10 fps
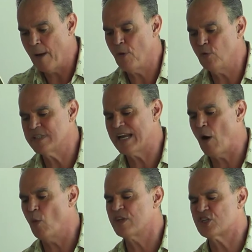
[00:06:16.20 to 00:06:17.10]
I pointed
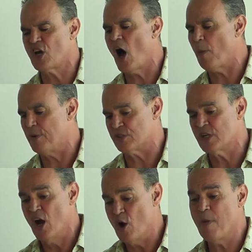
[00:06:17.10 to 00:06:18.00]
out all the
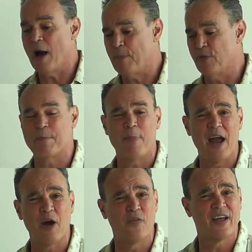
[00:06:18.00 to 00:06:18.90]
sharpers who might put the
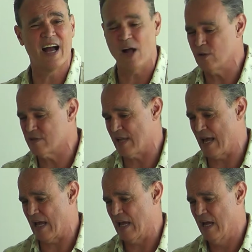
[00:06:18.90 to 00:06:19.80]
bite on the coals
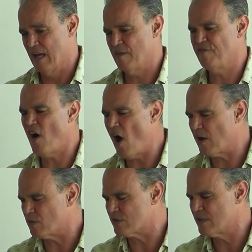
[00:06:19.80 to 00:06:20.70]
there, the
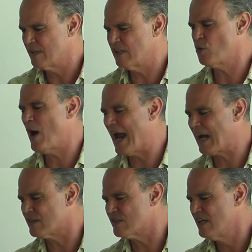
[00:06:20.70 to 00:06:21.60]
files, the
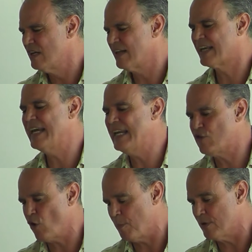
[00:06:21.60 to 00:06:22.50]
twangs, the
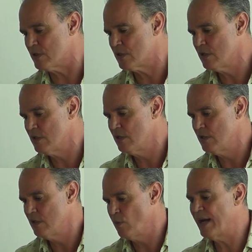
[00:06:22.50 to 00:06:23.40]
giddy droppers.
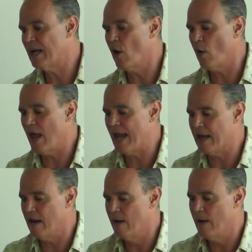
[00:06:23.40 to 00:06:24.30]
When it got
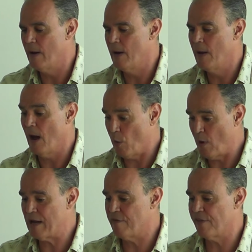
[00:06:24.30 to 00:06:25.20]
late, I
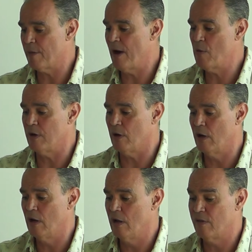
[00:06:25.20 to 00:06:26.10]
waited for the moment
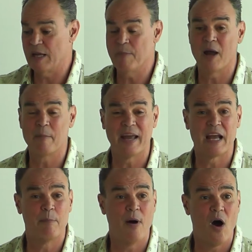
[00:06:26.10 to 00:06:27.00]
that he might
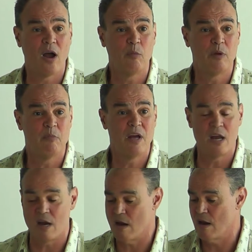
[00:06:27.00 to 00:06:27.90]
make a bargain with me.